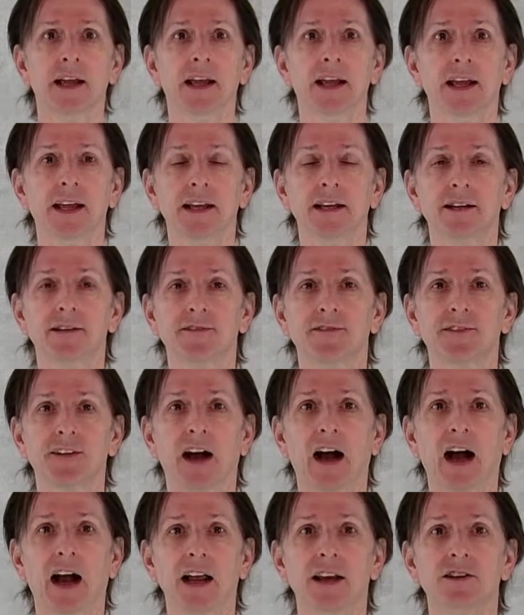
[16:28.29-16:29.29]
If
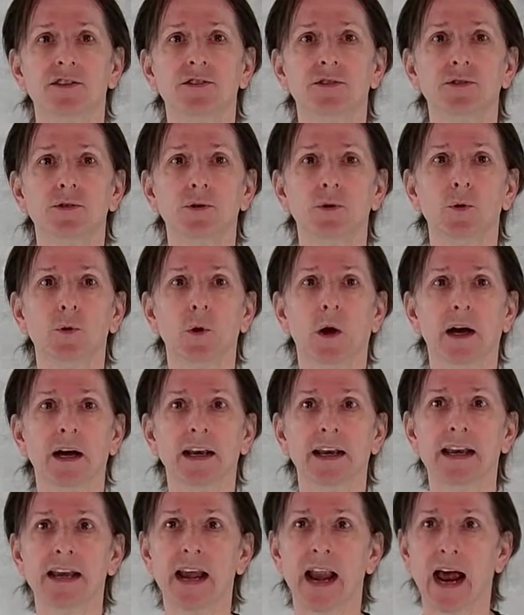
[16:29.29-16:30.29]
I do a
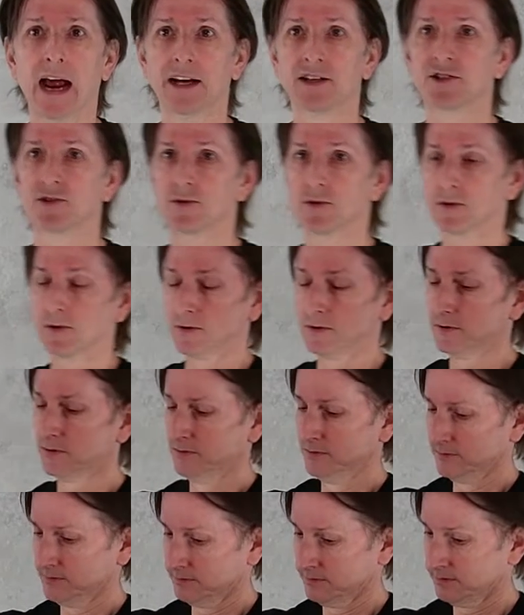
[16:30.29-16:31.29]
natural